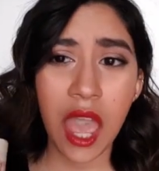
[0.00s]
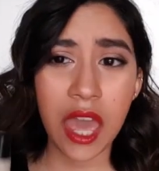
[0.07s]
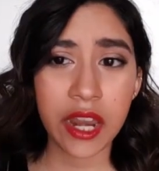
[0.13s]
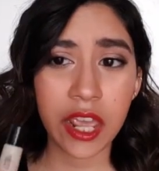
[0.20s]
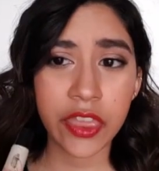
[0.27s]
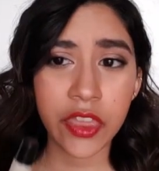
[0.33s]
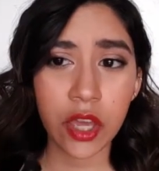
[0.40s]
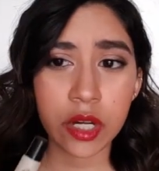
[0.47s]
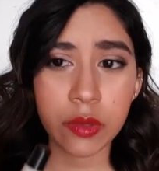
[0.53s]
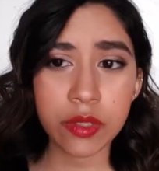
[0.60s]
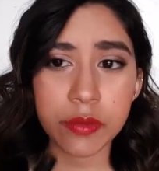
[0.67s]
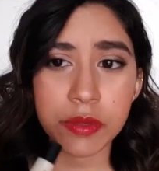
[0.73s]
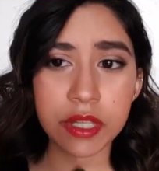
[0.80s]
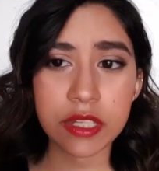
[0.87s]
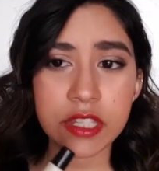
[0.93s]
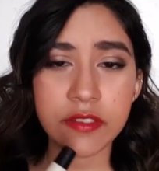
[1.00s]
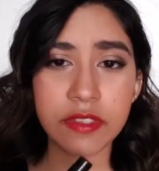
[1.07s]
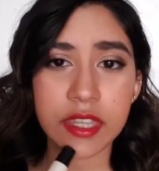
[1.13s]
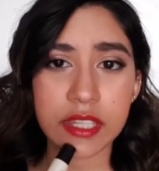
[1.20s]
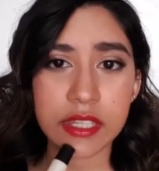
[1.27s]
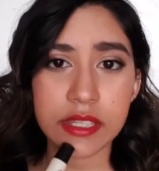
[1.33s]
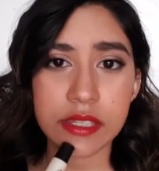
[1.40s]
And I thought it was because
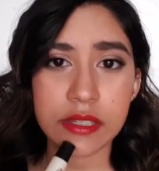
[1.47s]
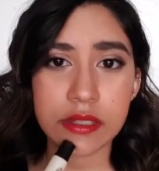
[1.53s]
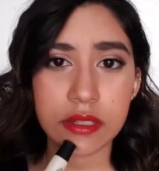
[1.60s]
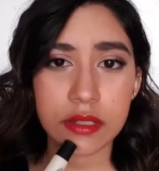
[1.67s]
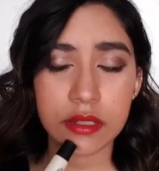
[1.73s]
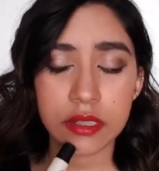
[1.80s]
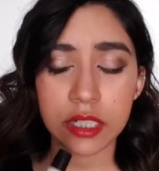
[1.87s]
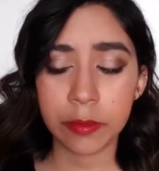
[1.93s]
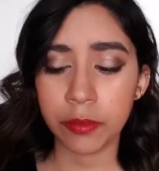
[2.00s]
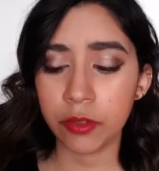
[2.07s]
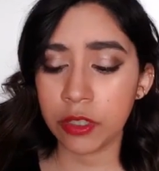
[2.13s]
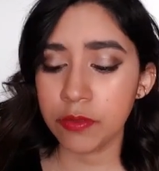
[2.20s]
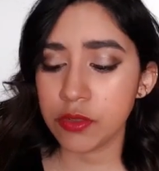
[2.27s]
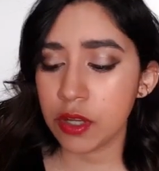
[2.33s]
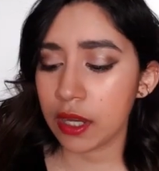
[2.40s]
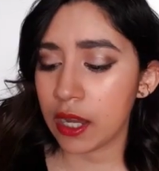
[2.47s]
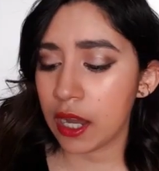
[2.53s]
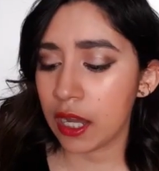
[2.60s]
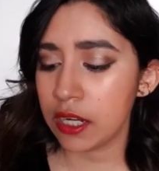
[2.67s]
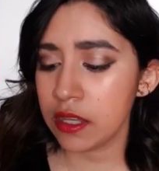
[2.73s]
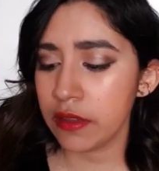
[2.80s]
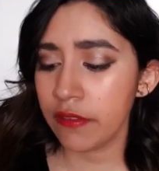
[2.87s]
of this lip cream, so I
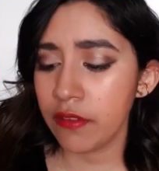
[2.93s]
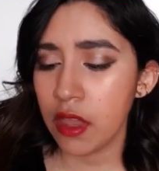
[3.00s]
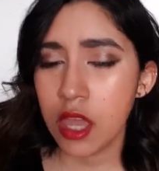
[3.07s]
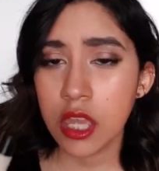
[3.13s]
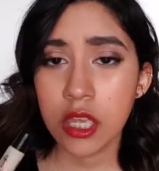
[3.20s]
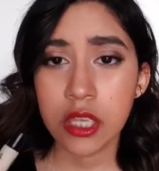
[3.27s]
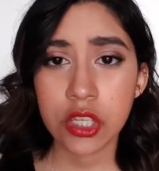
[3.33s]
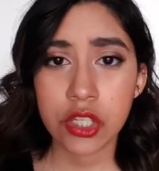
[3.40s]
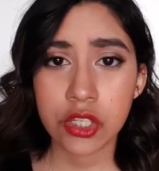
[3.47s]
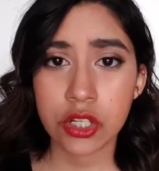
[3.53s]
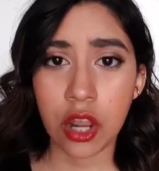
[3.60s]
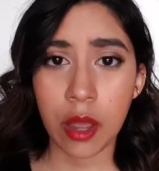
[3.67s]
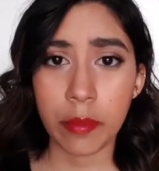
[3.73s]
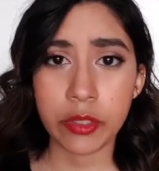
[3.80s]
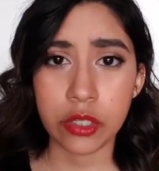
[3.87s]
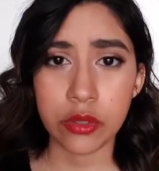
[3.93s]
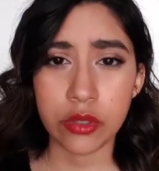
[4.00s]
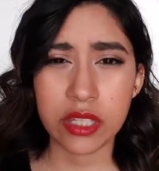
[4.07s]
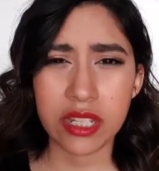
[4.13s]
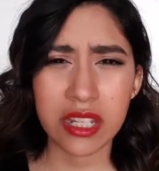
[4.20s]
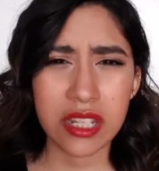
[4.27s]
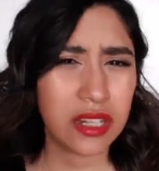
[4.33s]
kind of stopped
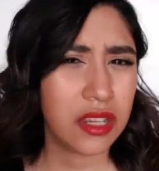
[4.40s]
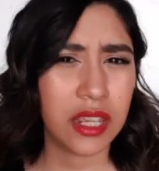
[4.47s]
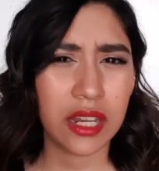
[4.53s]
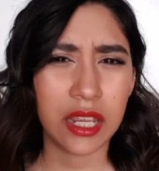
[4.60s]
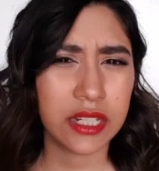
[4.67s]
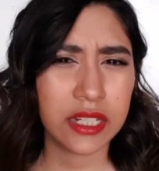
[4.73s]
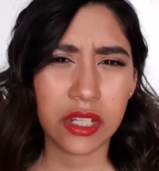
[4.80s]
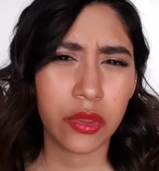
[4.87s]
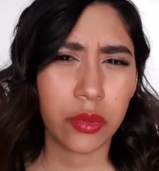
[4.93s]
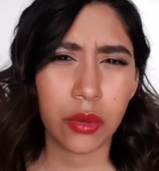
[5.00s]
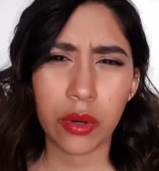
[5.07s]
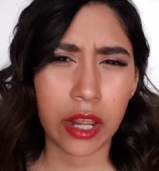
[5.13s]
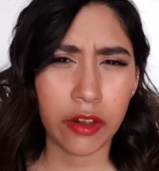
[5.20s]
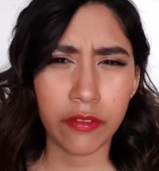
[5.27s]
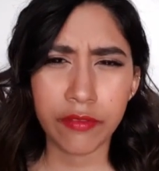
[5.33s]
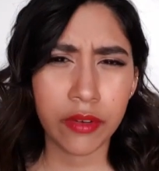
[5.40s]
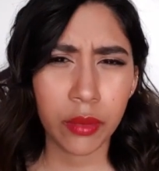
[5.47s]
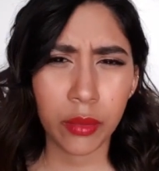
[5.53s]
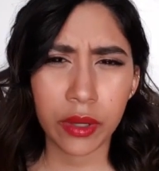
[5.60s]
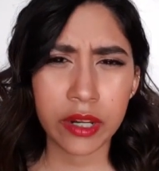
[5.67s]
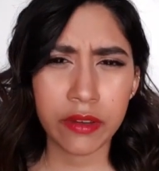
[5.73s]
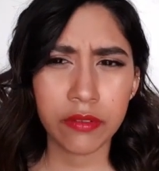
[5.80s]
using it and I didn't throw it out
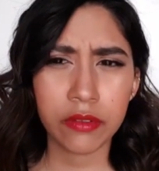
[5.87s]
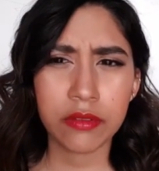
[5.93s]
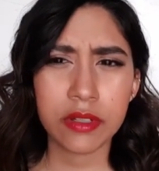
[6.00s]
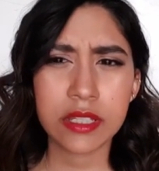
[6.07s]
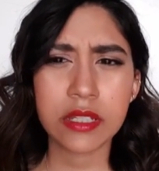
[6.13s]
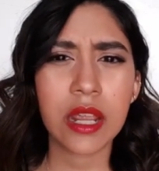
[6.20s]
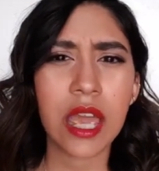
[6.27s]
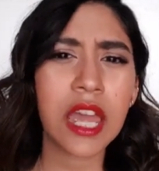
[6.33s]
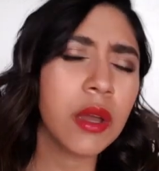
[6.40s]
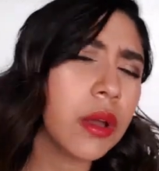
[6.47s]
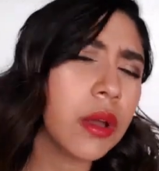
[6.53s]
for whatever reason.